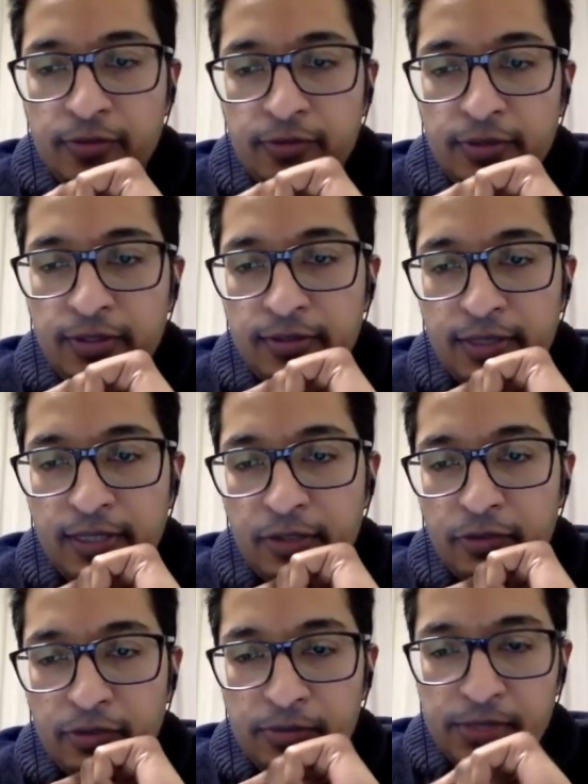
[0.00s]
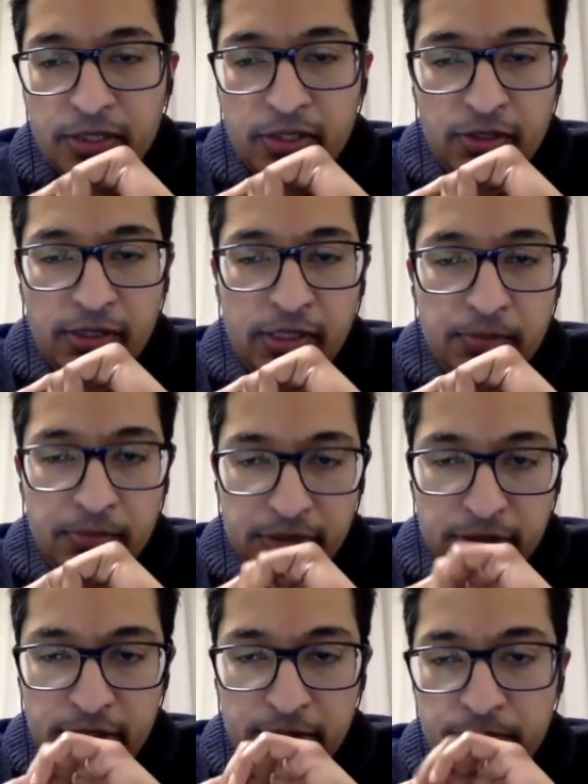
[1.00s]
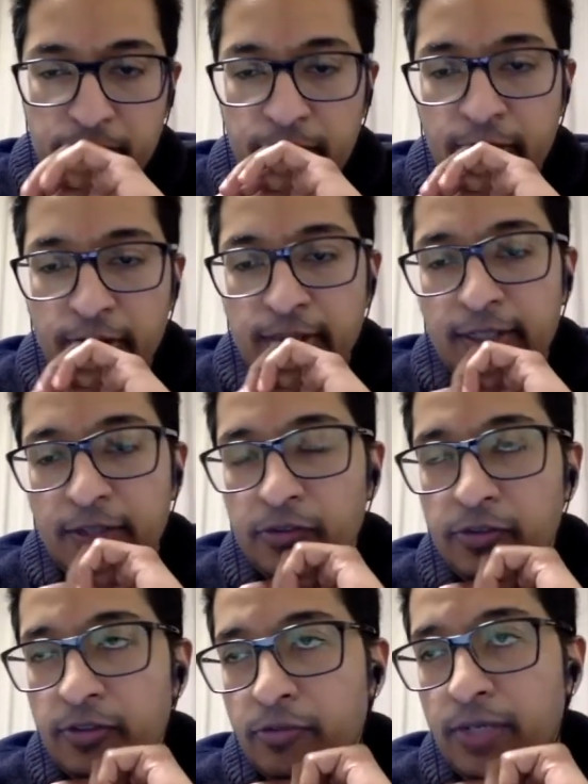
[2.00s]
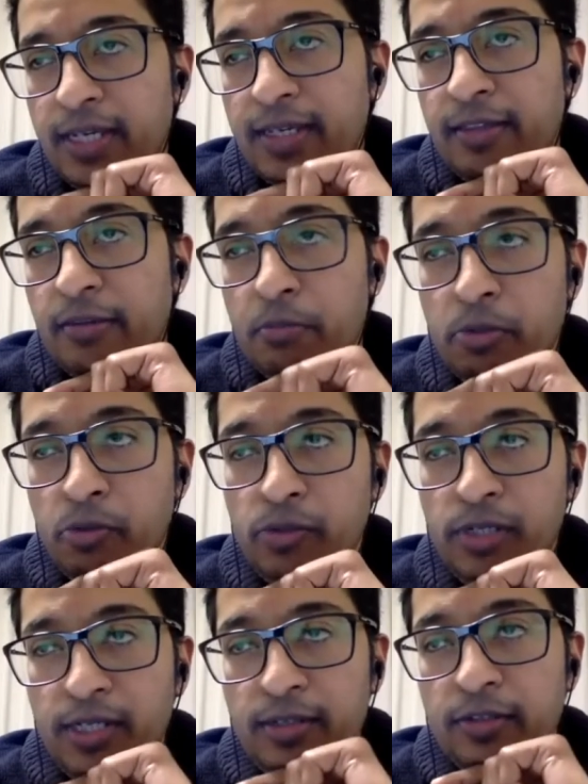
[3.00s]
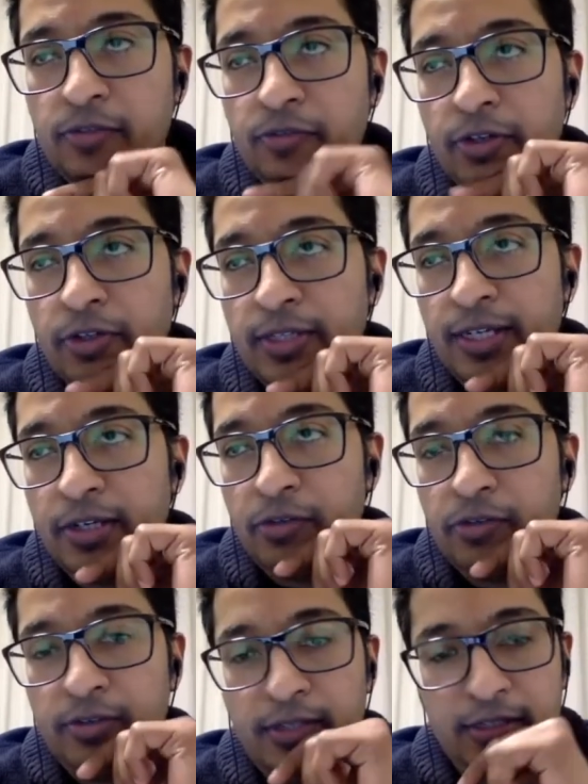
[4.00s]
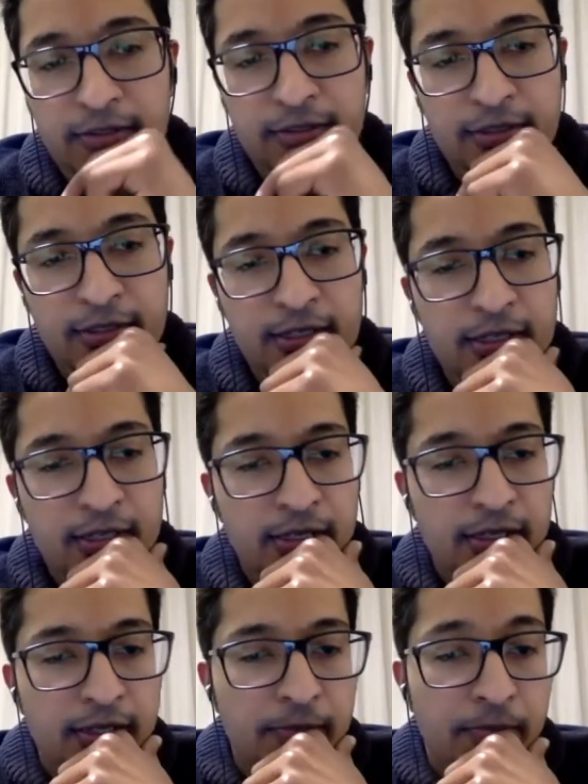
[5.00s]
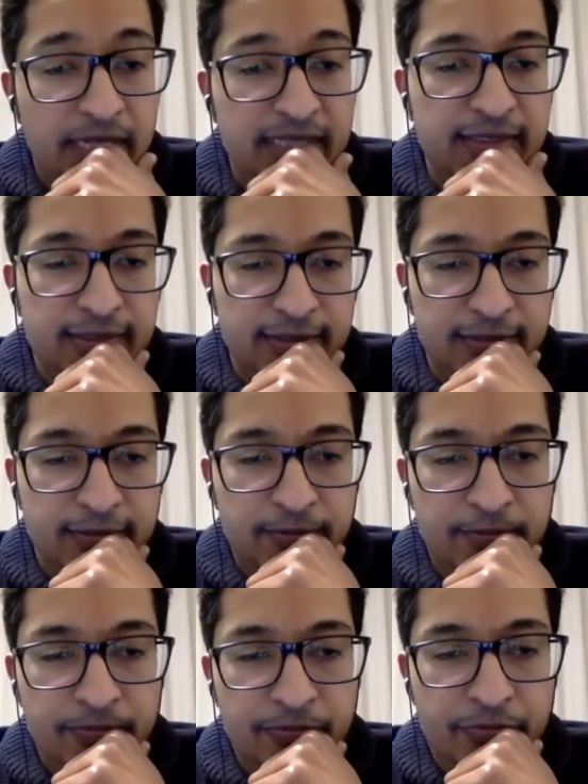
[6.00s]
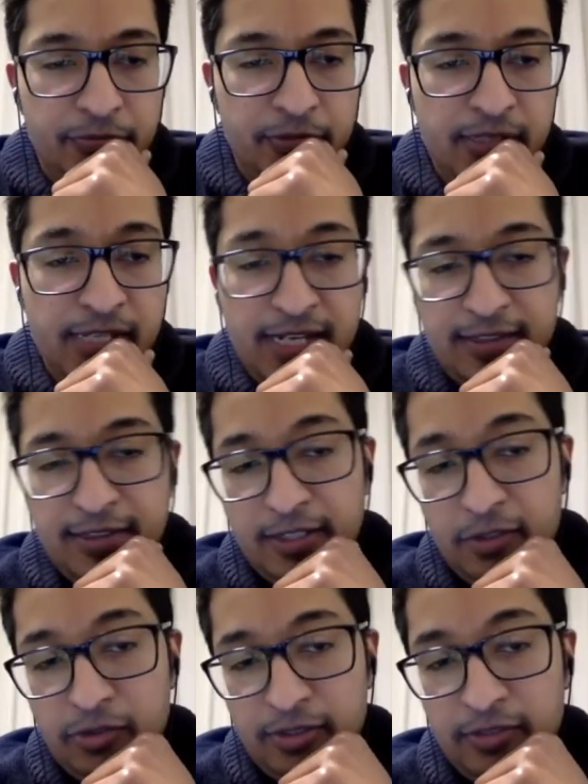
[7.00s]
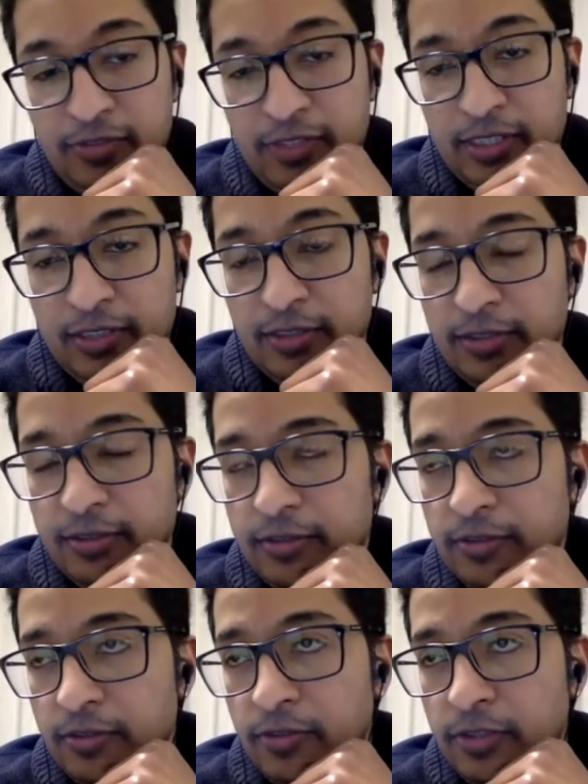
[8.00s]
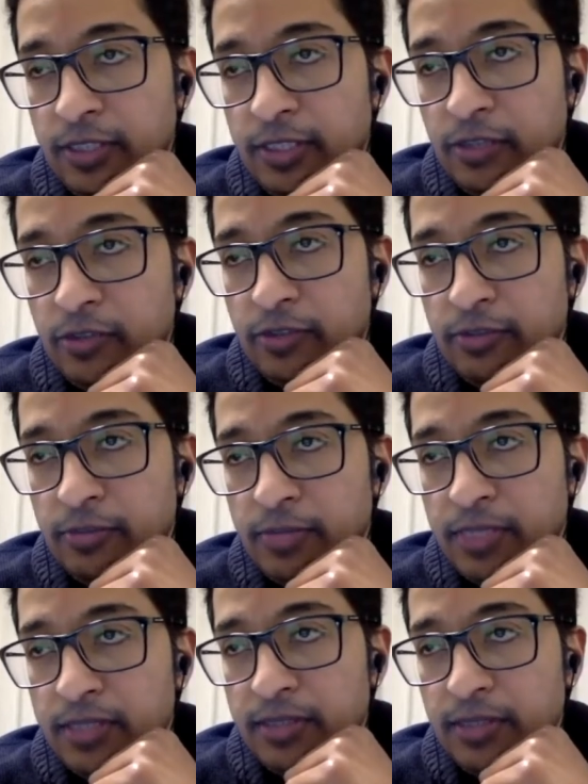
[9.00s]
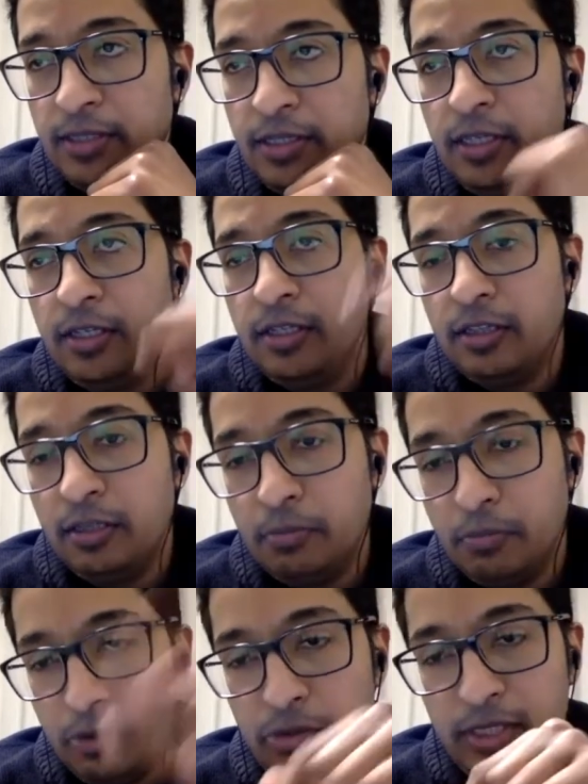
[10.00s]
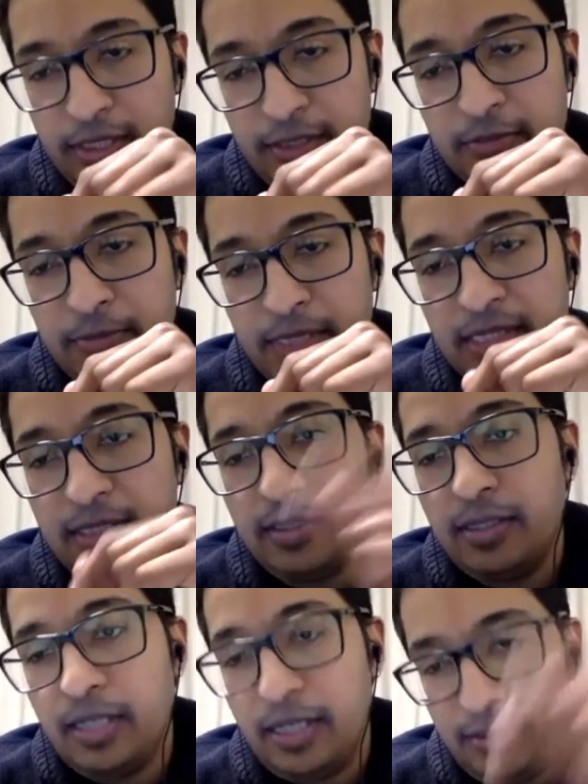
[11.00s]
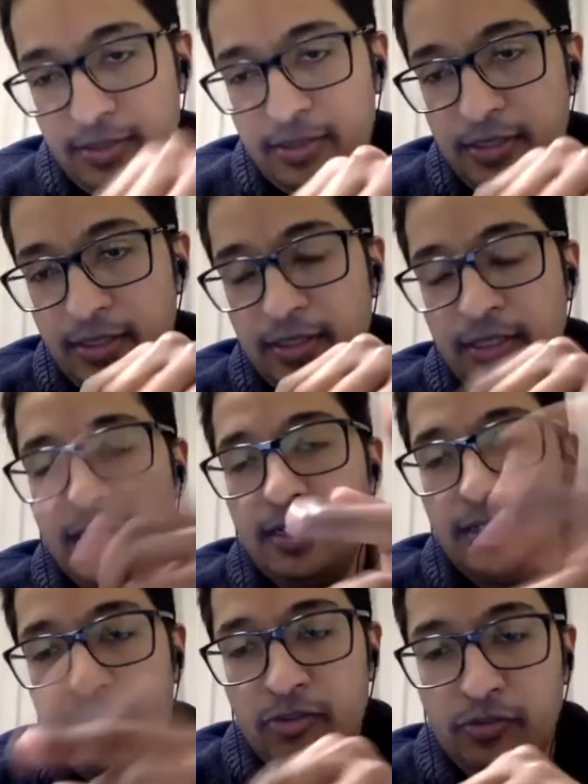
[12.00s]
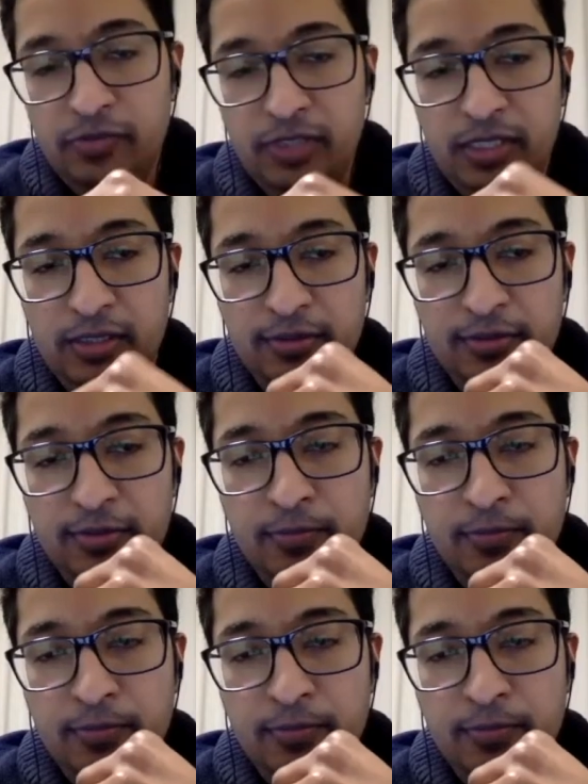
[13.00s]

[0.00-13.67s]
is the house of Mercury, Midunam. Fourth house is where the moon is. Fourth house is mother. Ninth house is father. So fourth house is mother. The moon is mother and sitting there next to Venus.